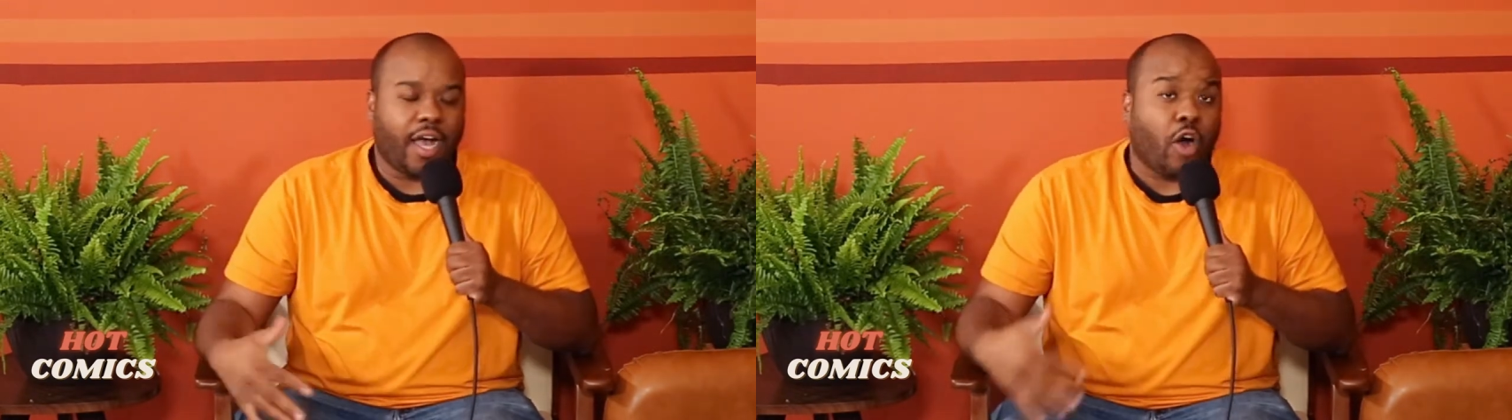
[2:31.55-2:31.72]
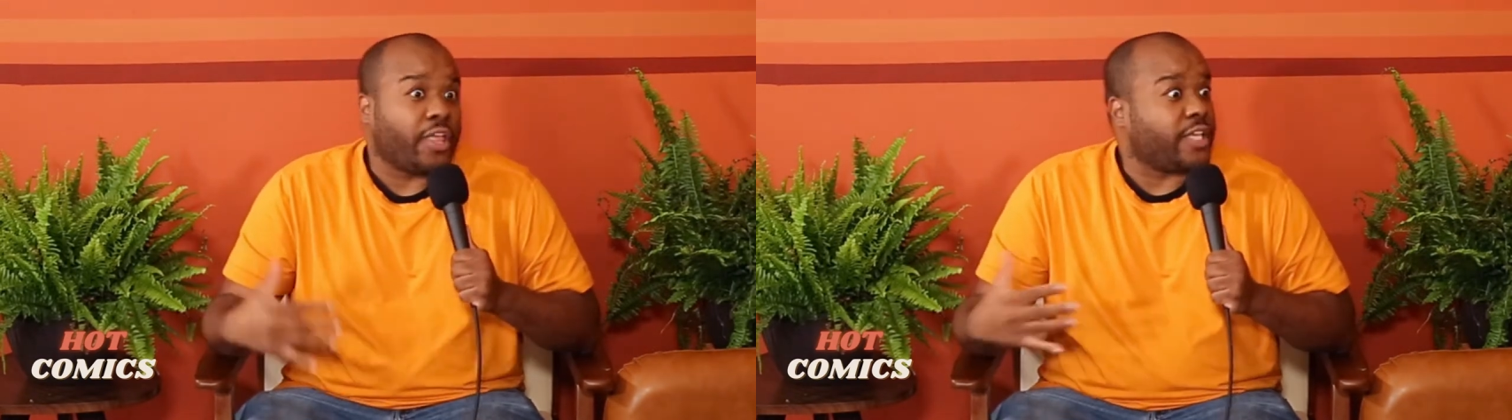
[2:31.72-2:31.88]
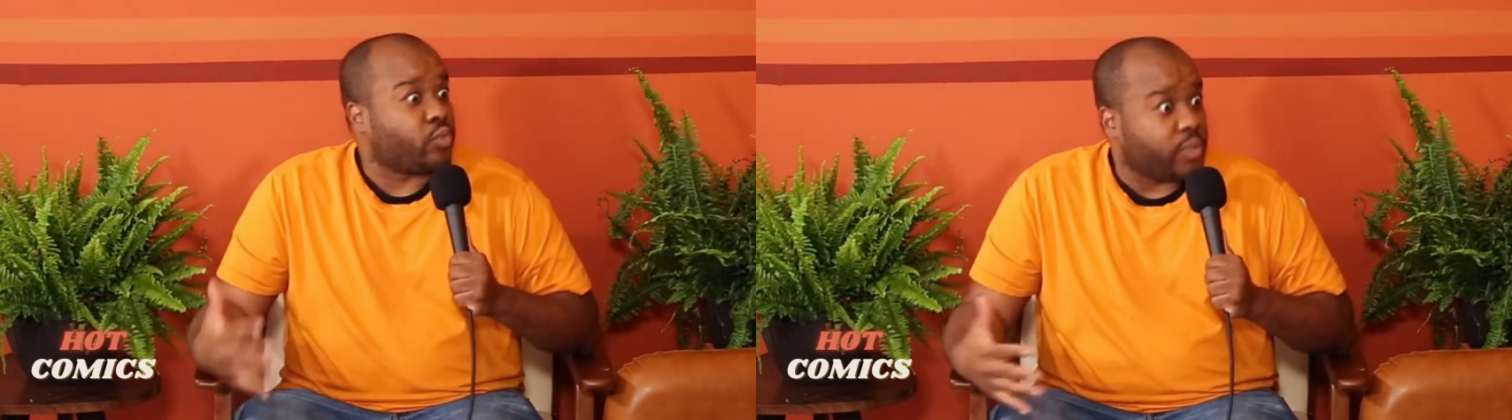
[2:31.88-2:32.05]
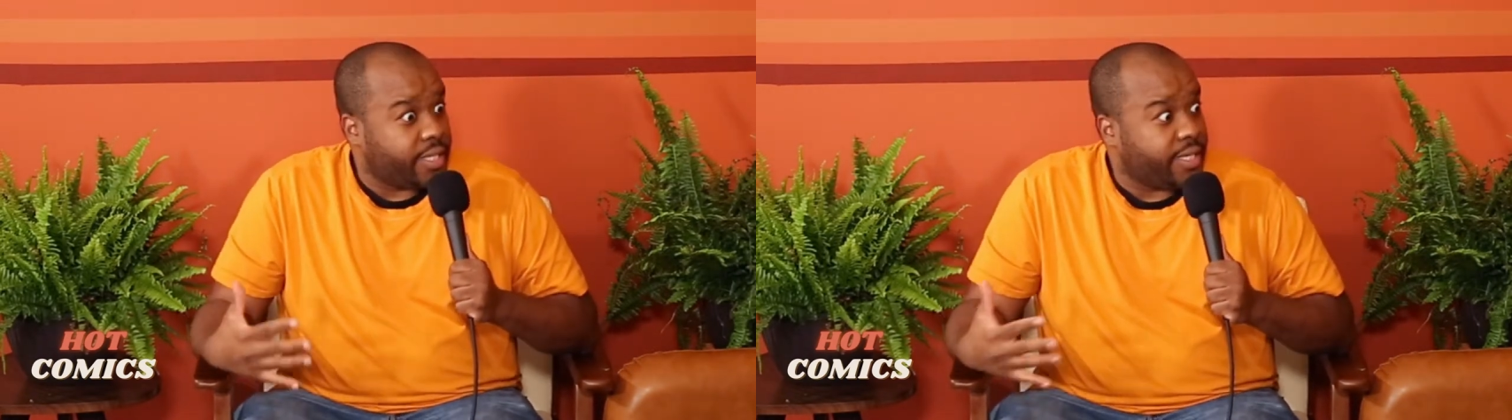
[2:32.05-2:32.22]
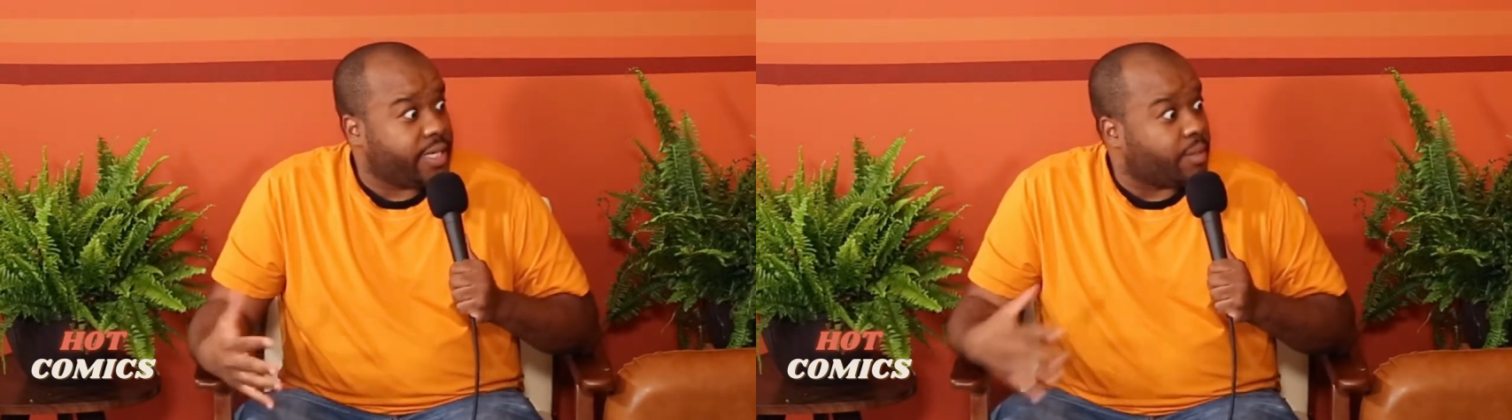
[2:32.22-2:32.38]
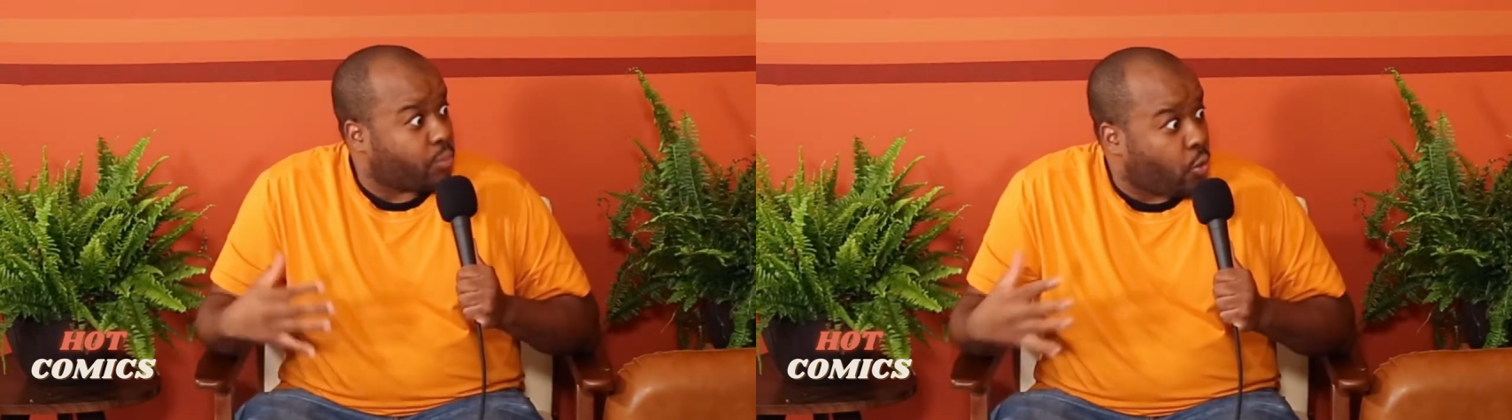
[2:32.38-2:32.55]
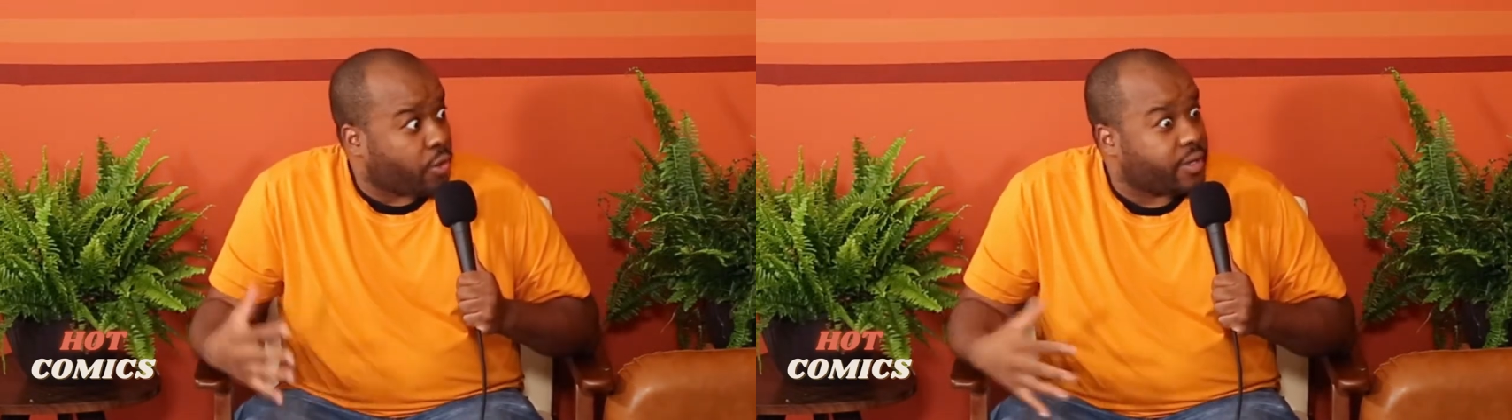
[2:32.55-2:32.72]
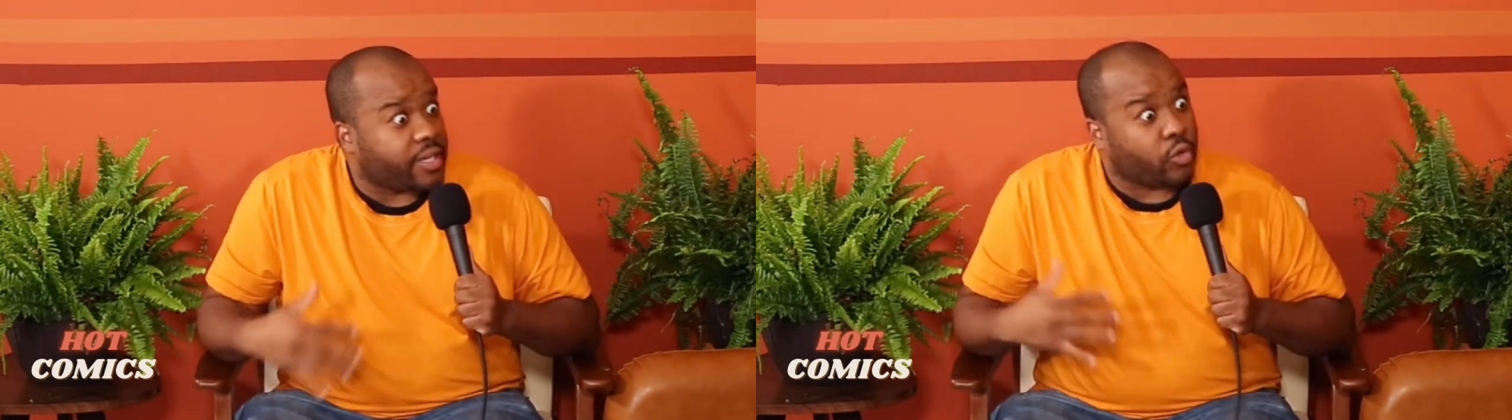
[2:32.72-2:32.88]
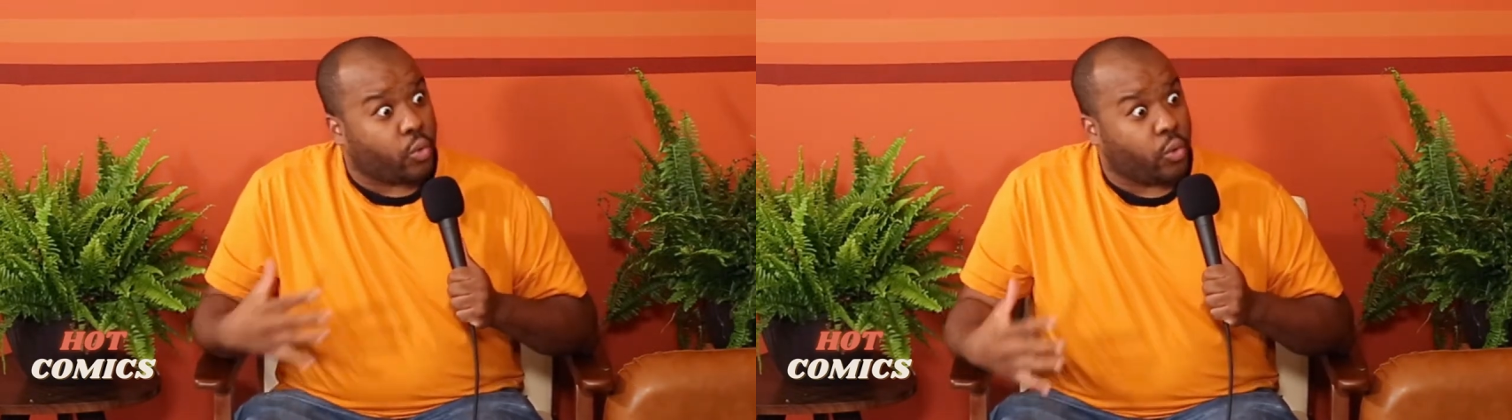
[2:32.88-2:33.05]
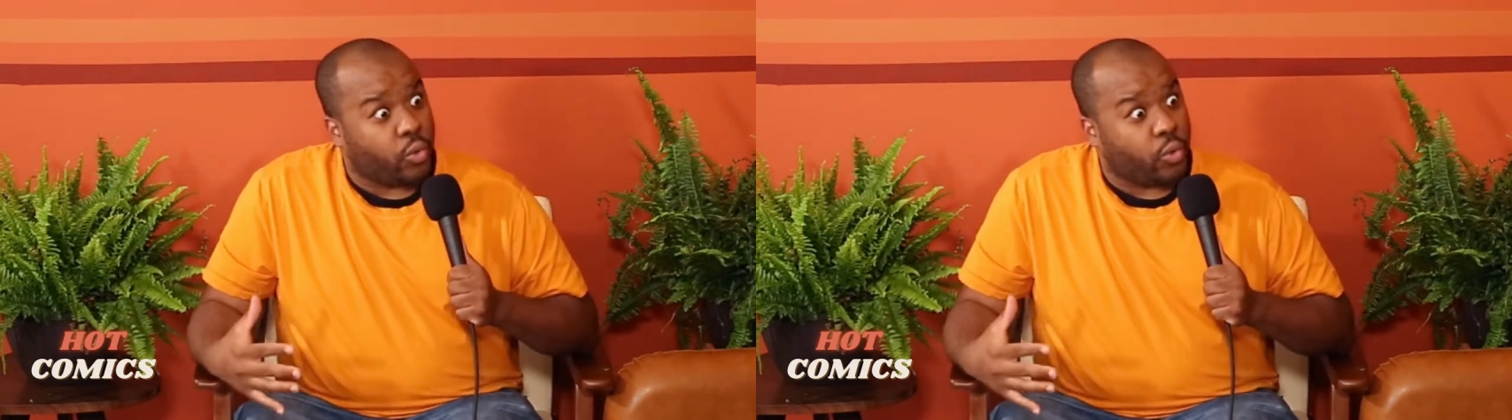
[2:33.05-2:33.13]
all that's really important and